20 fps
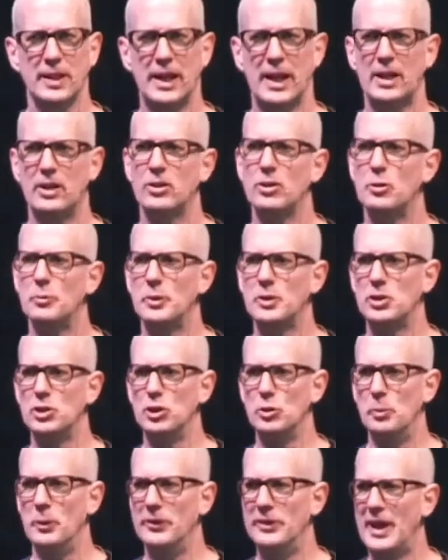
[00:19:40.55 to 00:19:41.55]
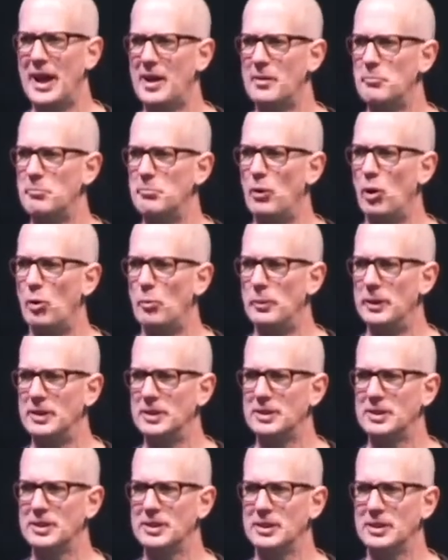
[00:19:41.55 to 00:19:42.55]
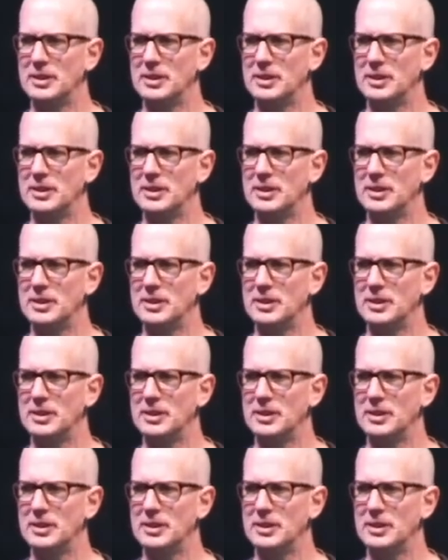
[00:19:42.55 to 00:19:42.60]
I don't know about you, but that moment,